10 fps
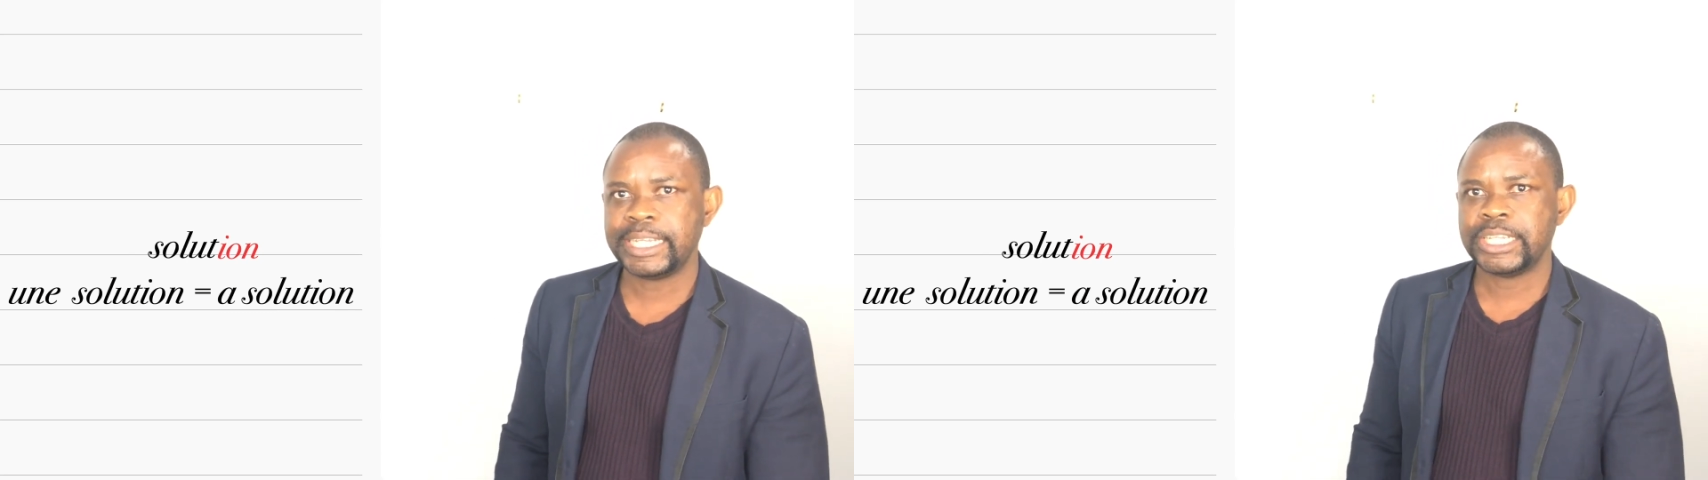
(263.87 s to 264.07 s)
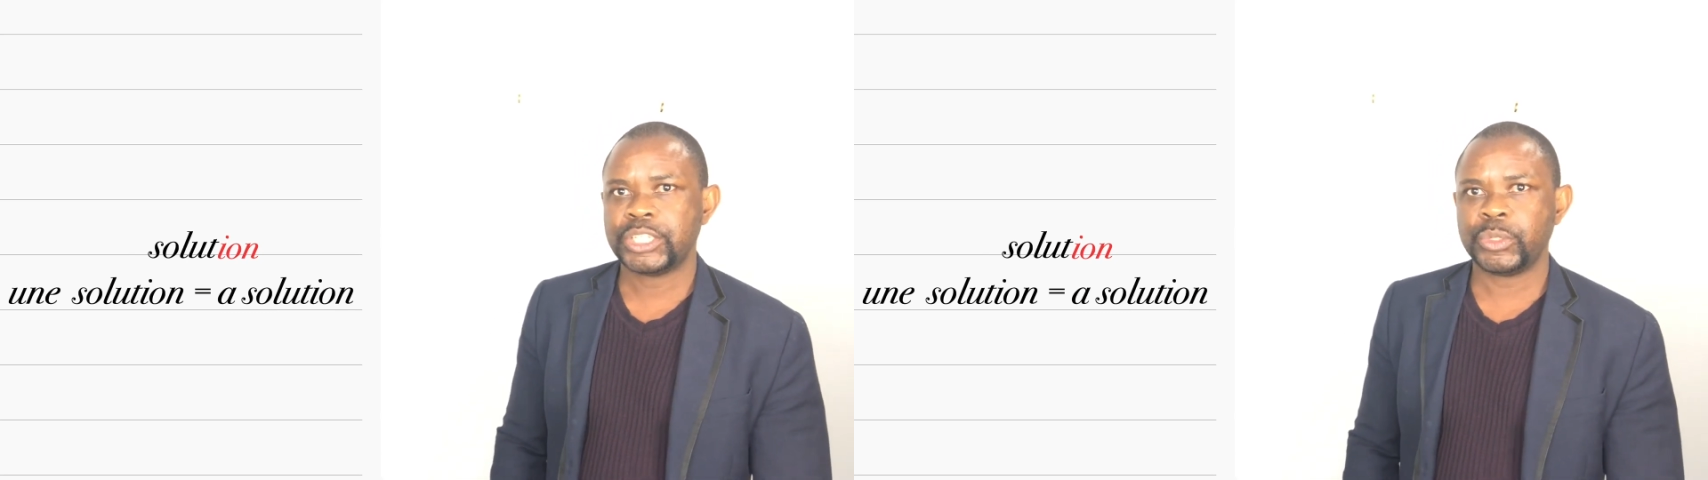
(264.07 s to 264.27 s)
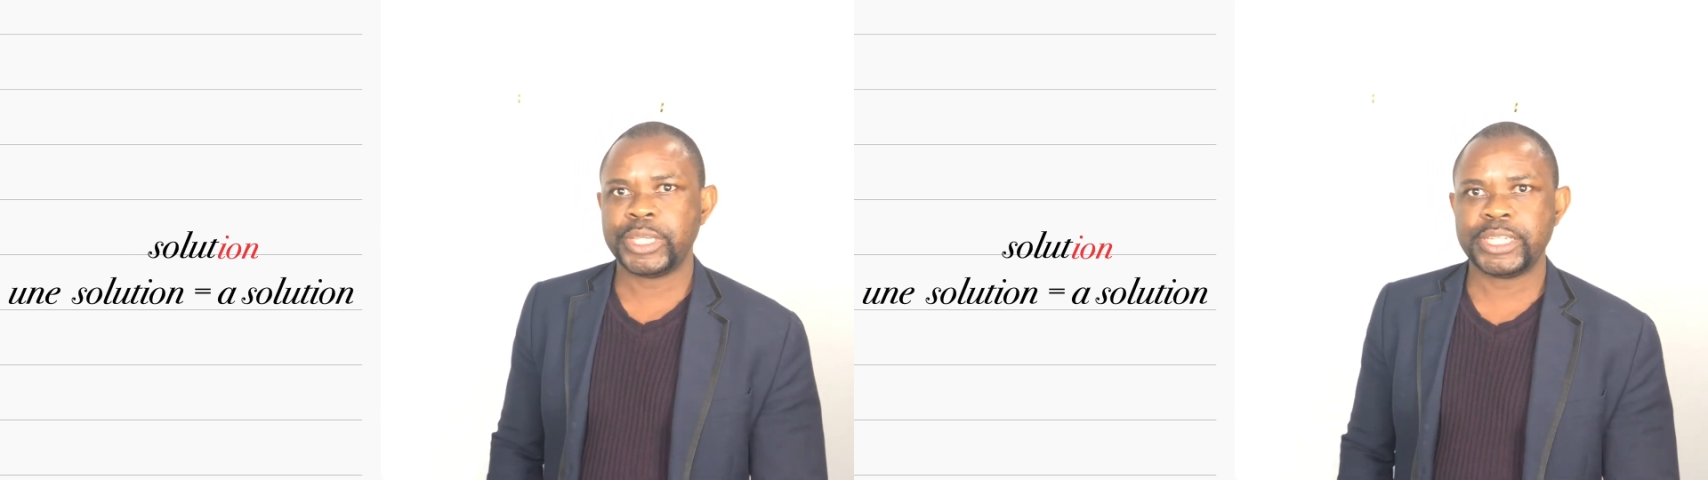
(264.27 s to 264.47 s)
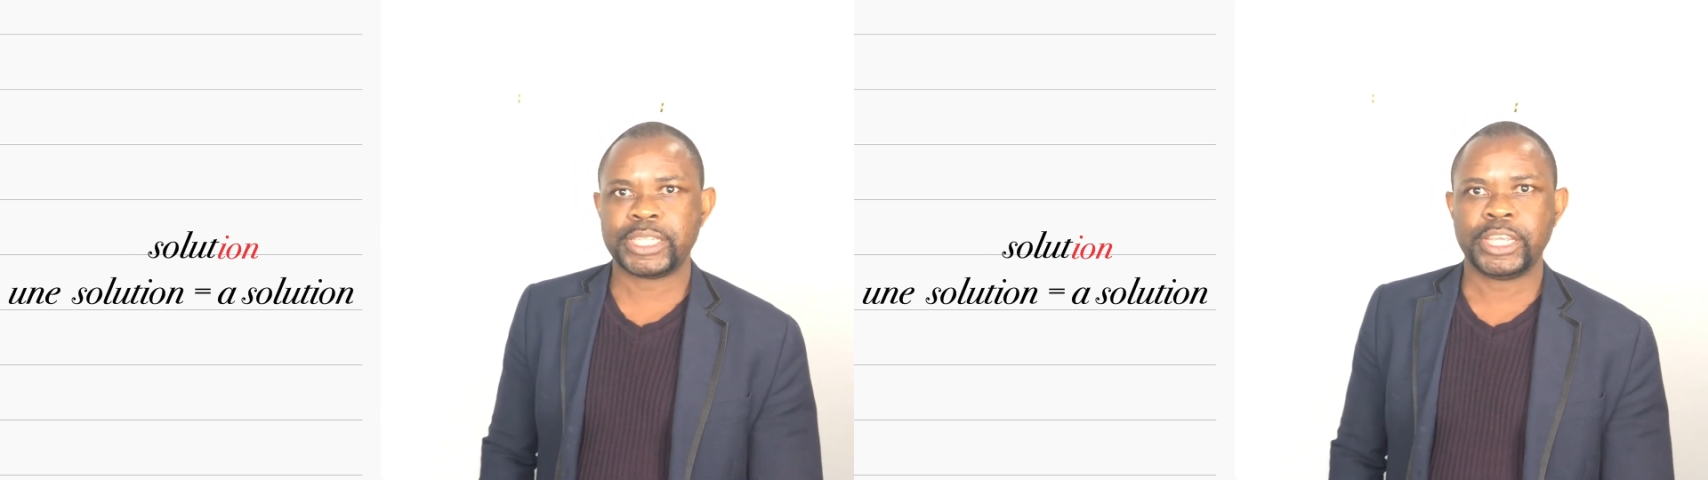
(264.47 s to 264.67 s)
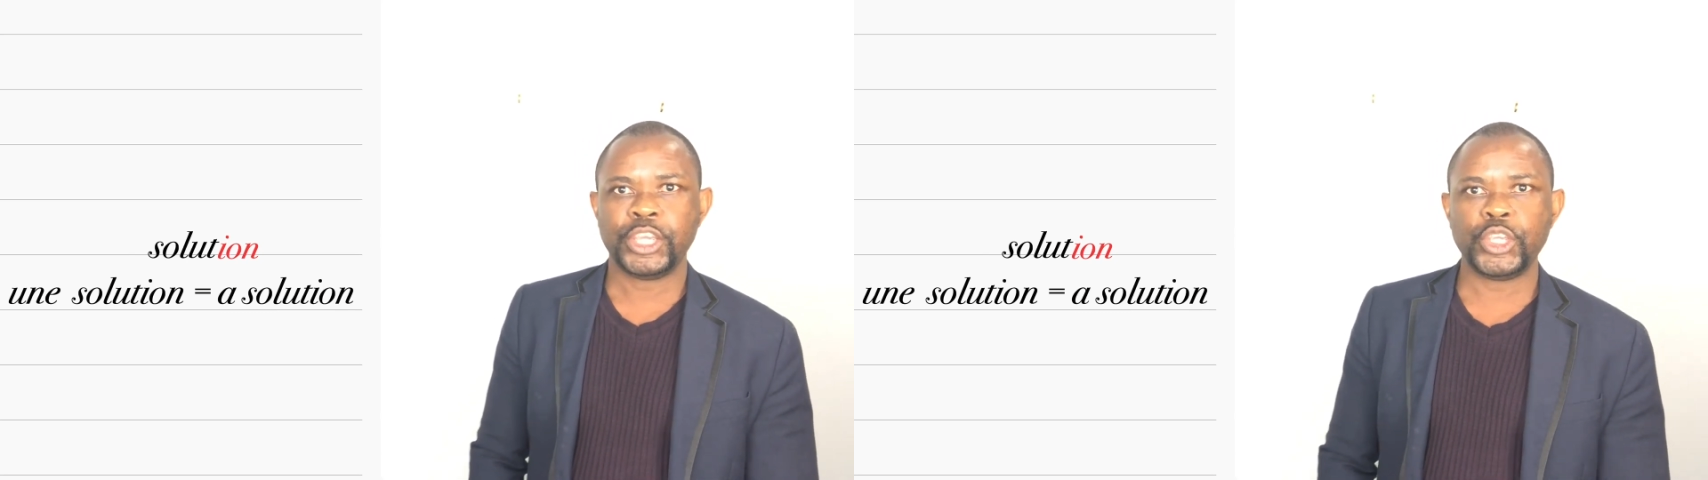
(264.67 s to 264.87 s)
So
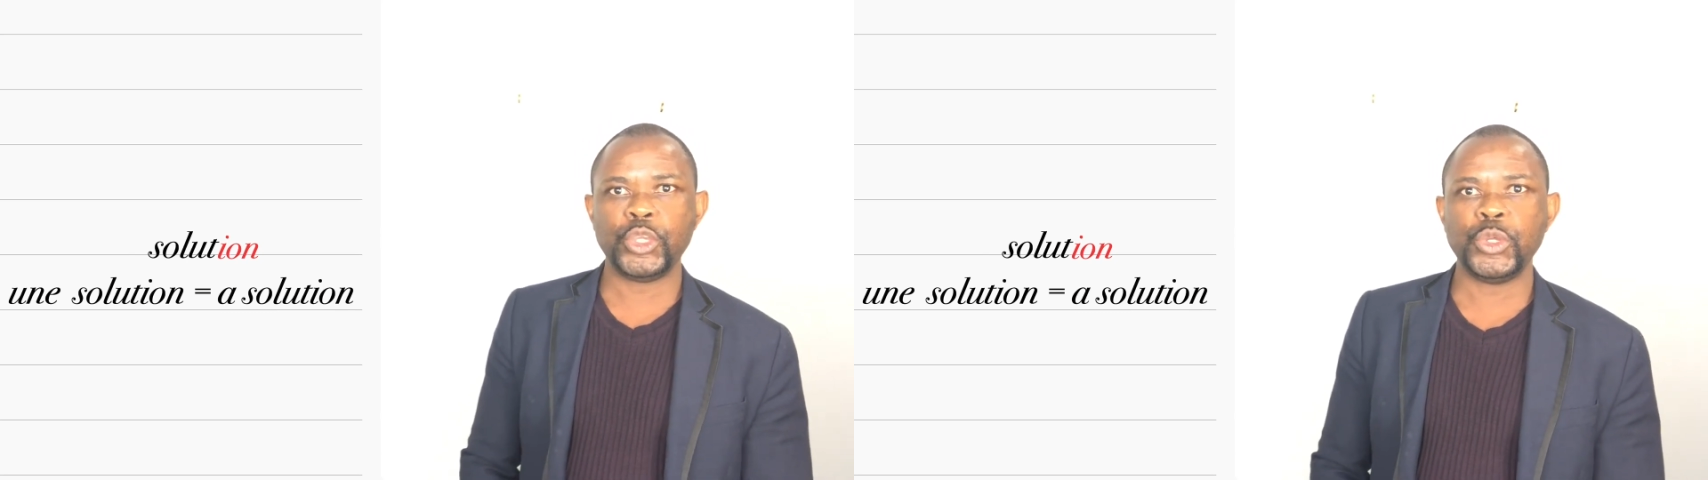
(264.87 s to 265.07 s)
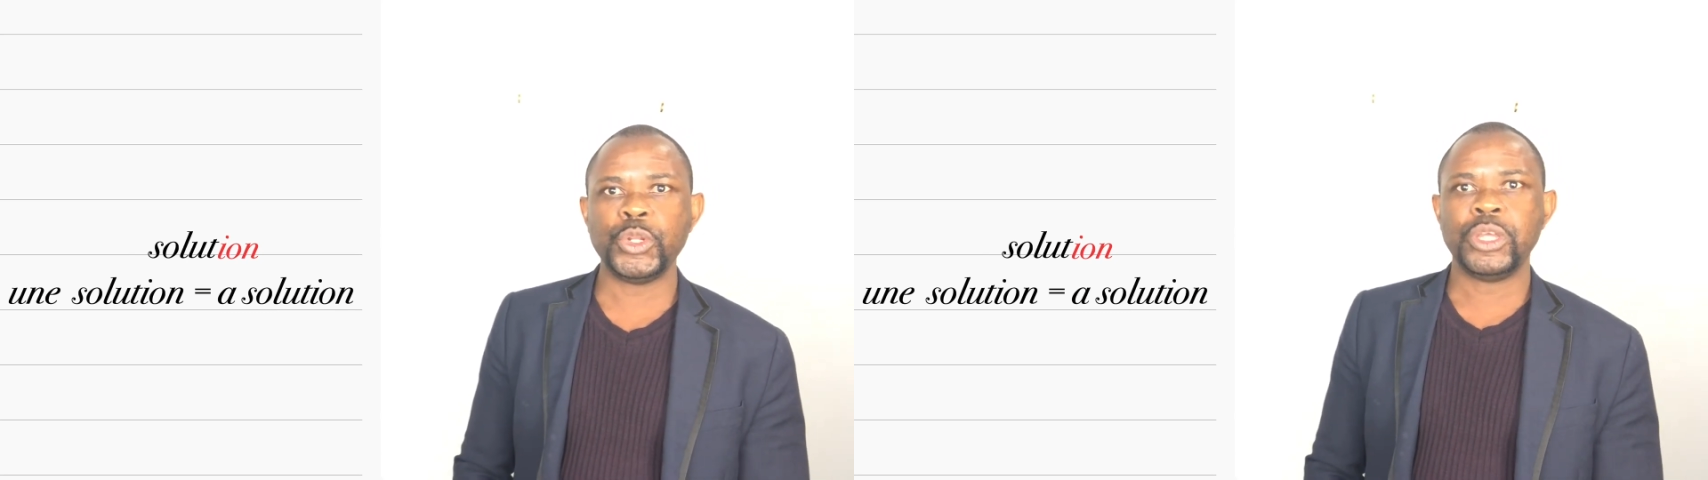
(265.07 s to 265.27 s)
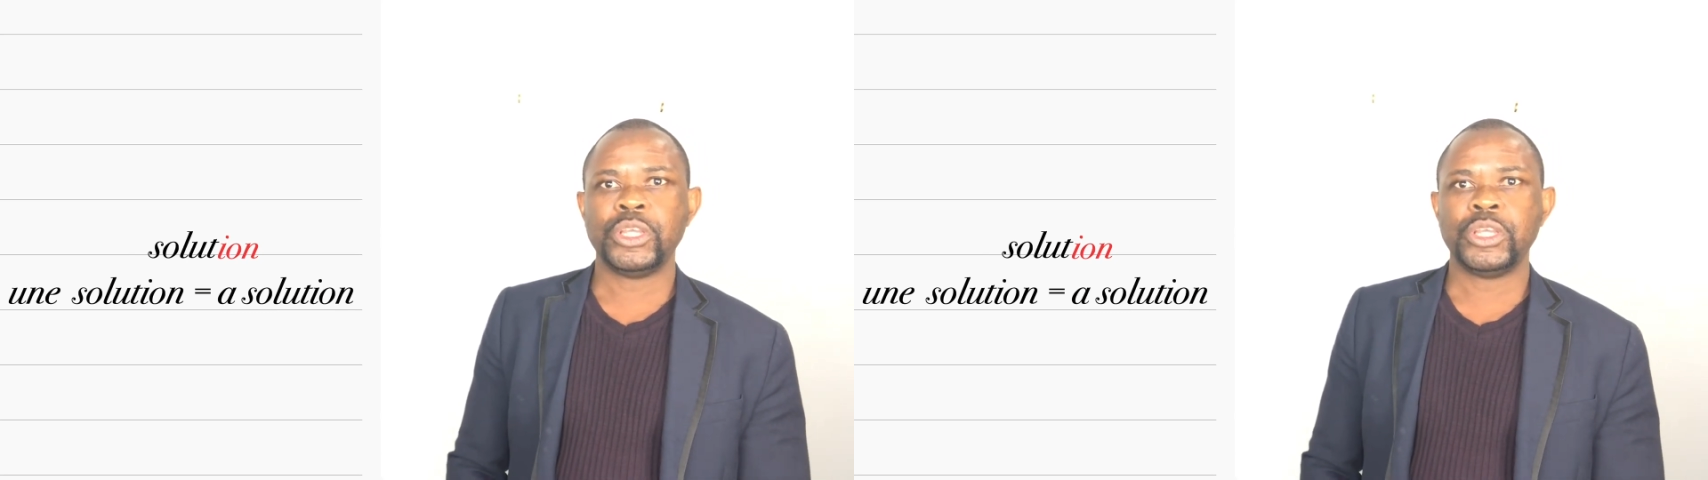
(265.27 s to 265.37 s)
it's une